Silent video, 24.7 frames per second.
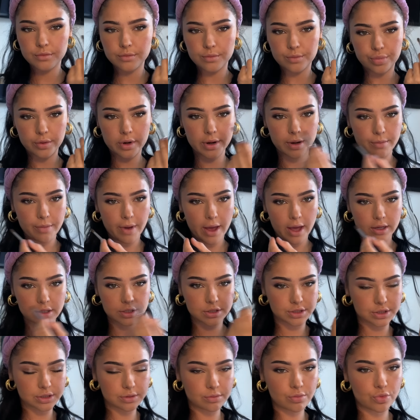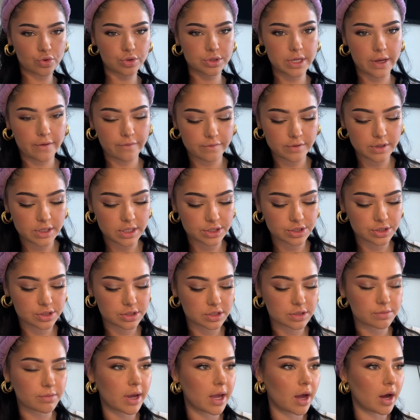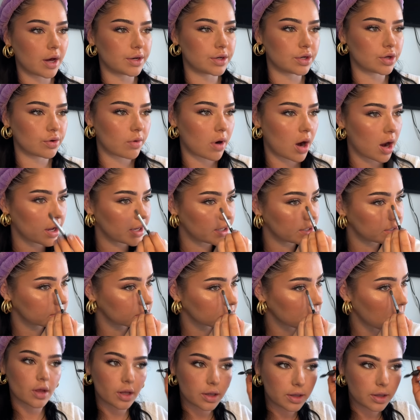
Bring back some more definition to my under eyes.